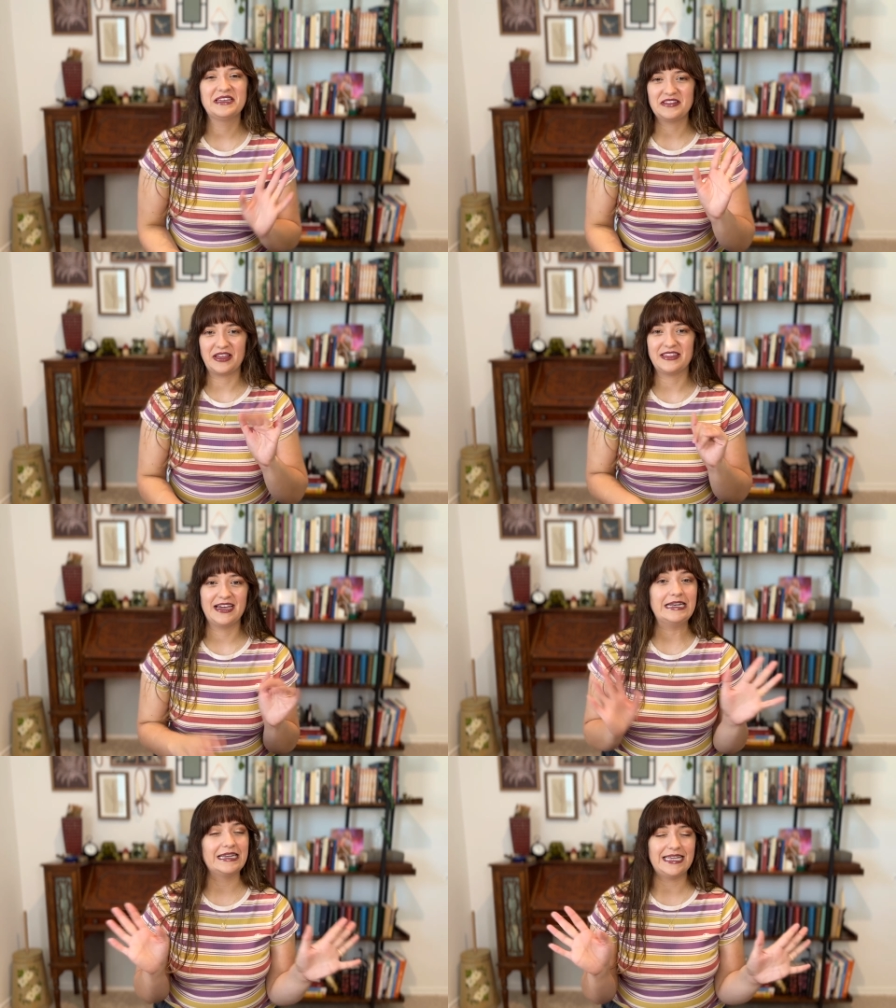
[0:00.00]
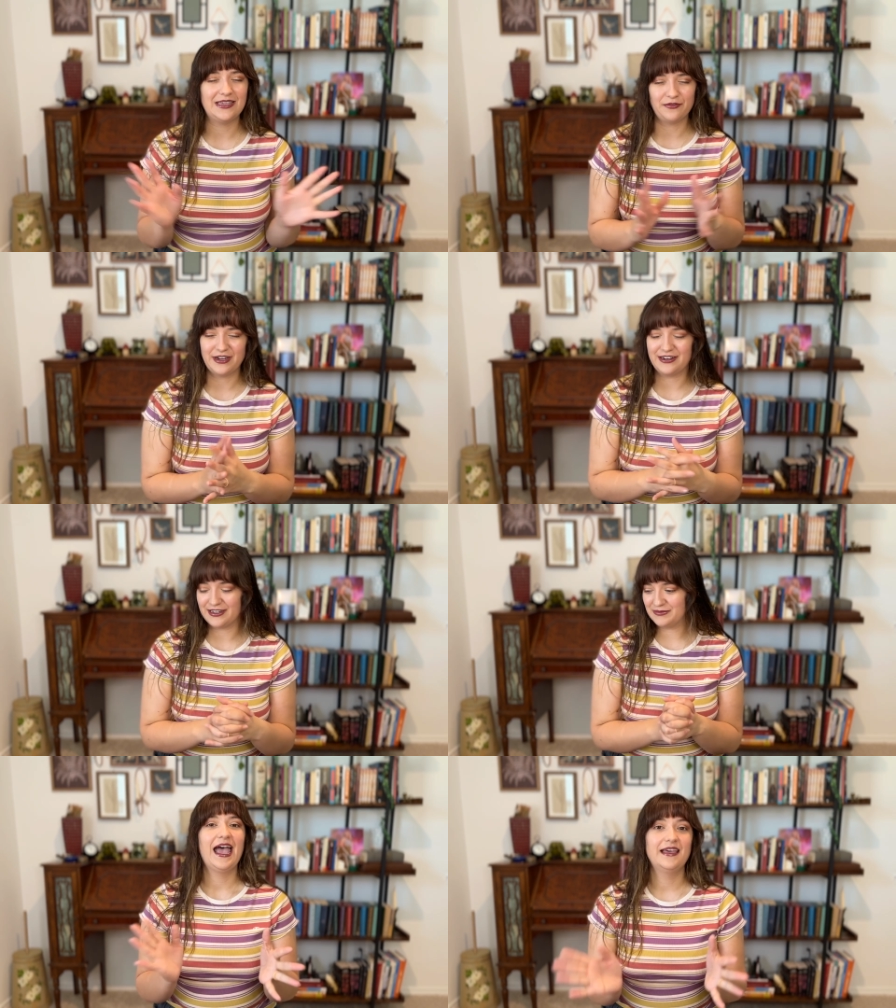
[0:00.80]
like that, an
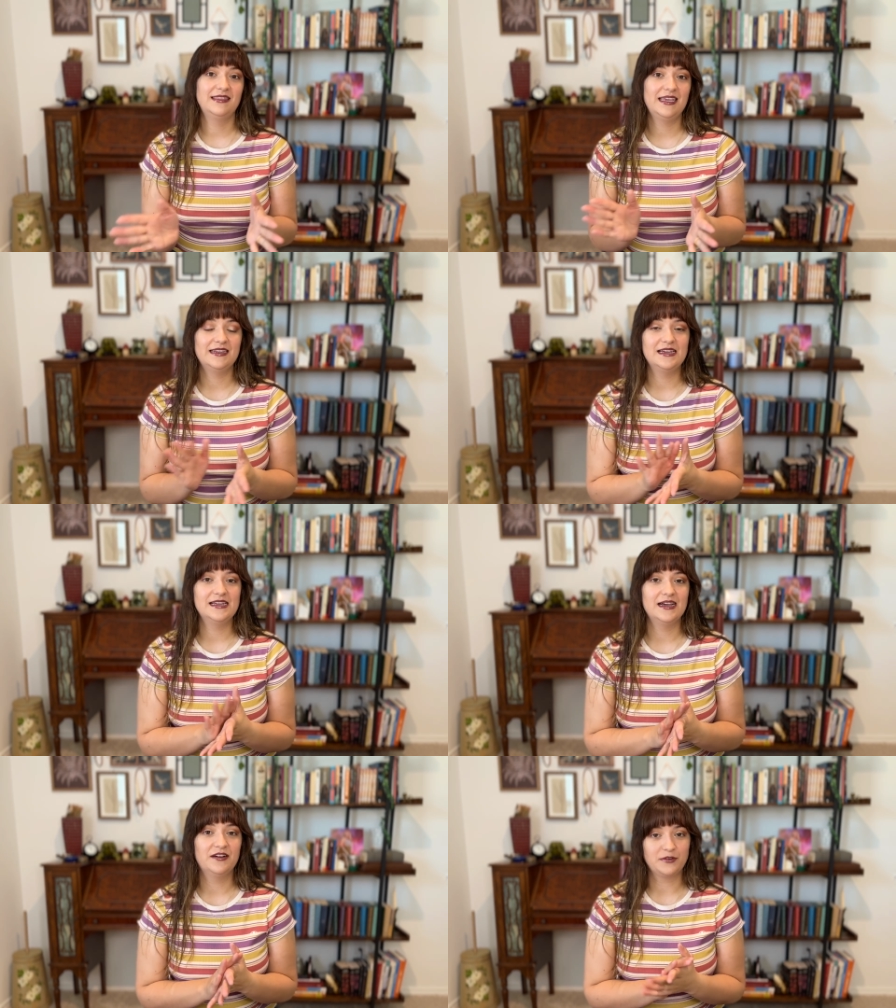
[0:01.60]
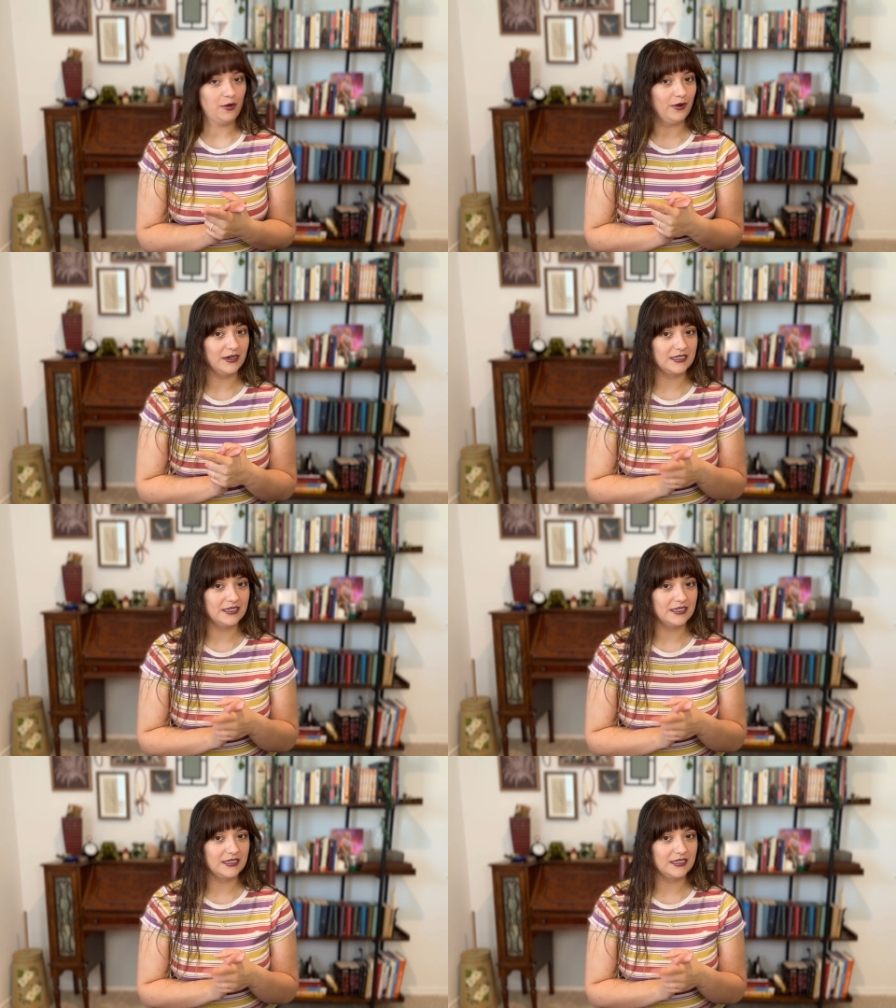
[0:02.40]
e-reader. And then of course